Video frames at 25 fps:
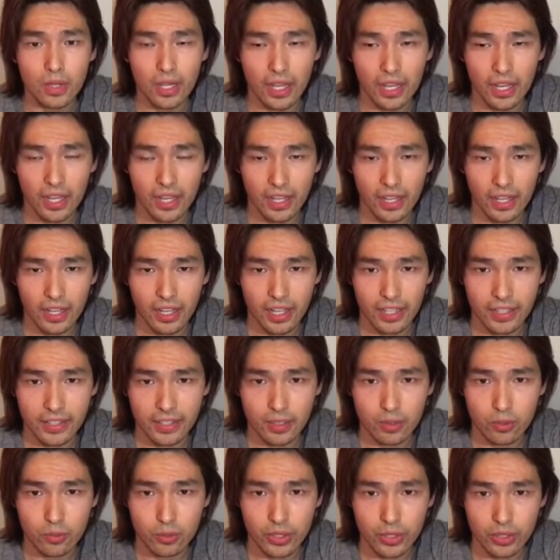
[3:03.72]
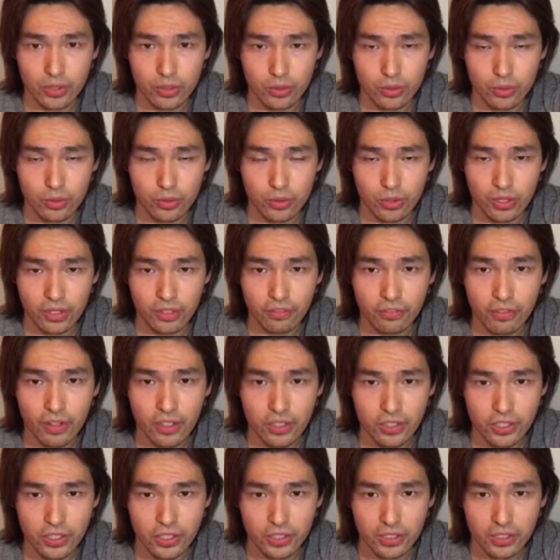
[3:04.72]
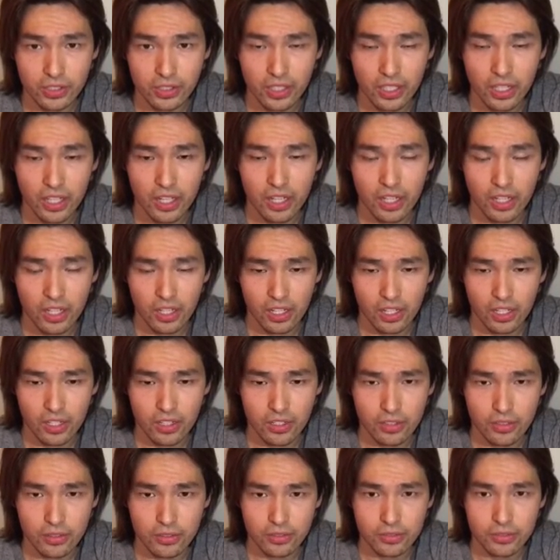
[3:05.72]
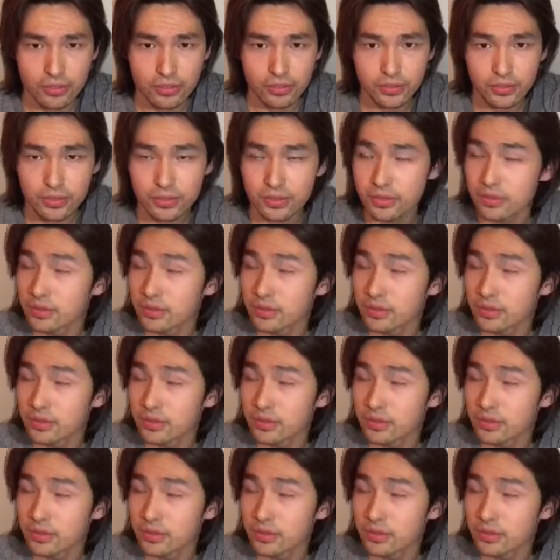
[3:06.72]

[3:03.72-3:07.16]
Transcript: and then we do the function of